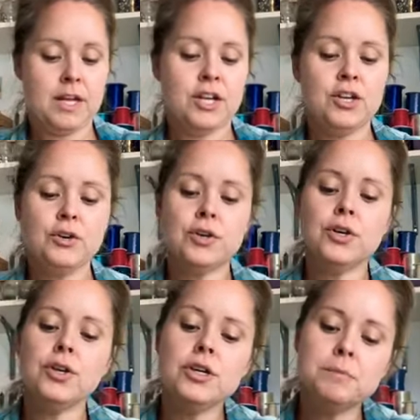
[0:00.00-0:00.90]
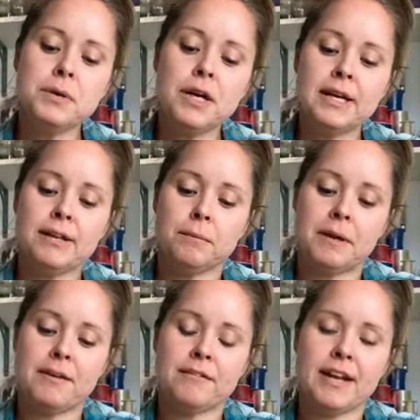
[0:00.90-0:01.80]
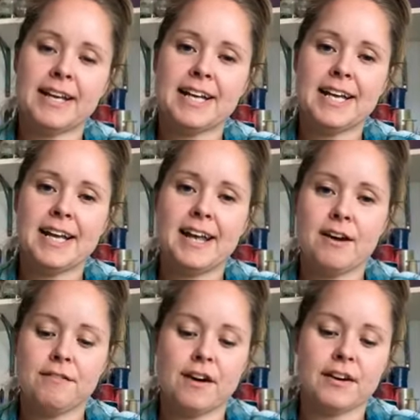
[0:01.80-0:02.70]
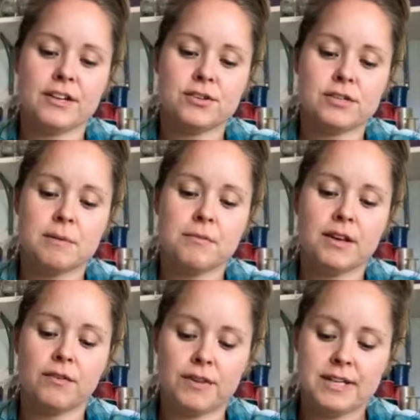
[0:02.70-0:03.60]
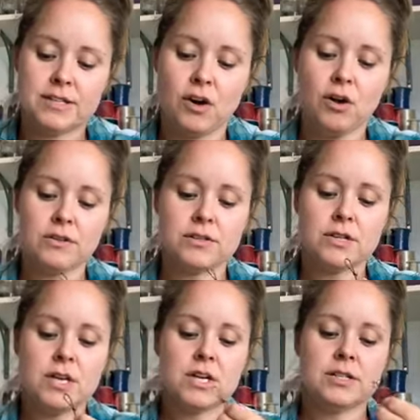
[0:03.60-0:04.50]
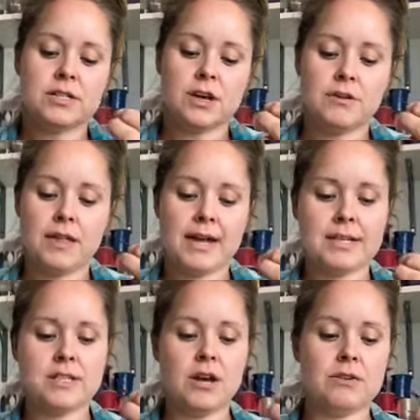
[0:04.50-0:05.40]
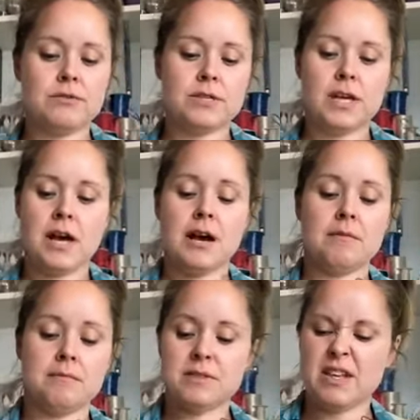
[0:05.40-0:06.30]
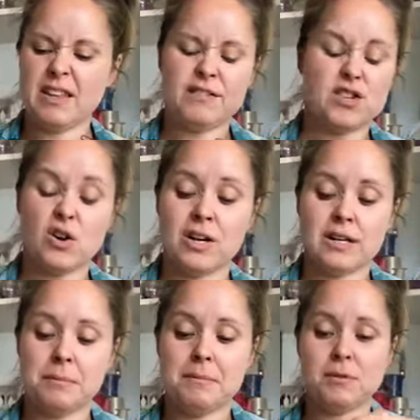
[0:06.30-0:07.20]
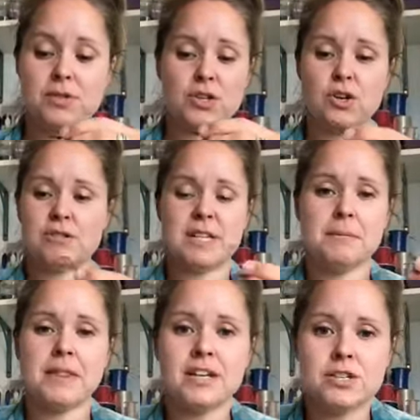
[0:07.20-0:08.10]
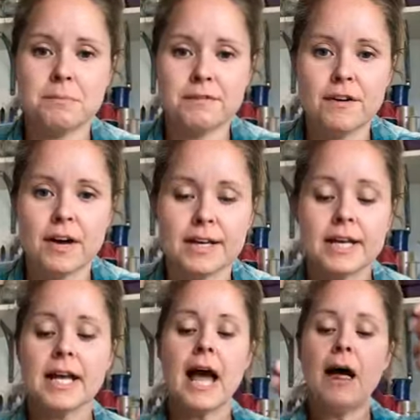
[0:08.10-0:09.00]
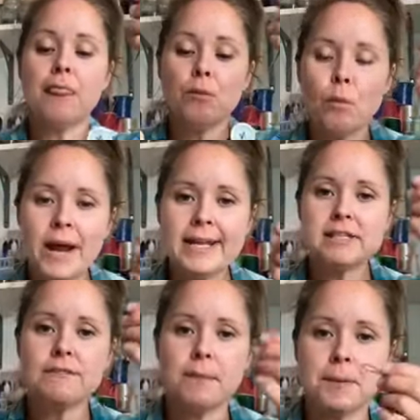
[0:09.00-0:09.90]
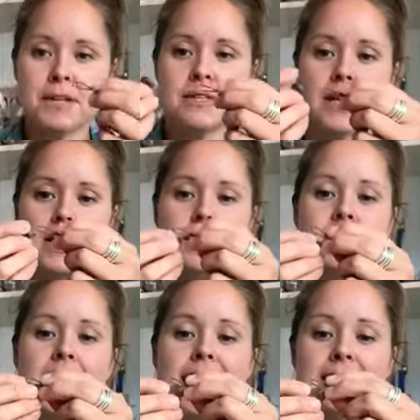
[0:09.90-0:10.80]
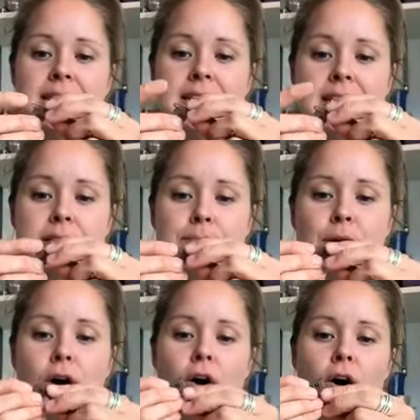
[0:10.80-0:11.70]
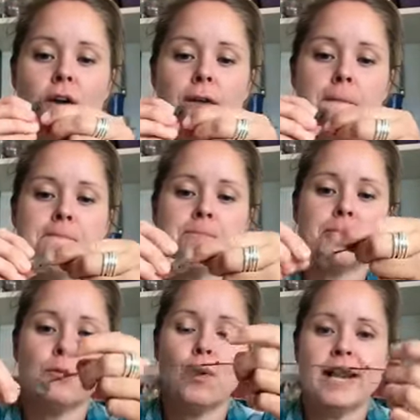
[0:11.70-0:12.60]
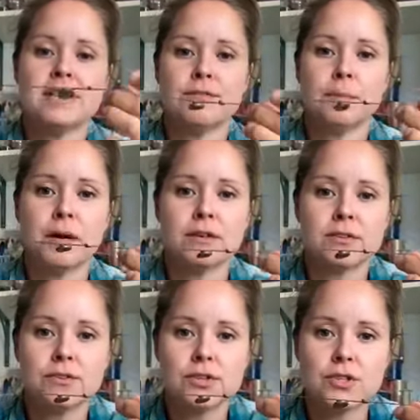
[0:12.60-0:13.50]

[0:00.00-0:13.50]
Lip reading: You could put a little bit of like clear nail varnish or something on these knots so they don't, so they've just got a little bit more security, but that should be fine. And the weight of the buttons, as this is put on, the weight of the buttons will just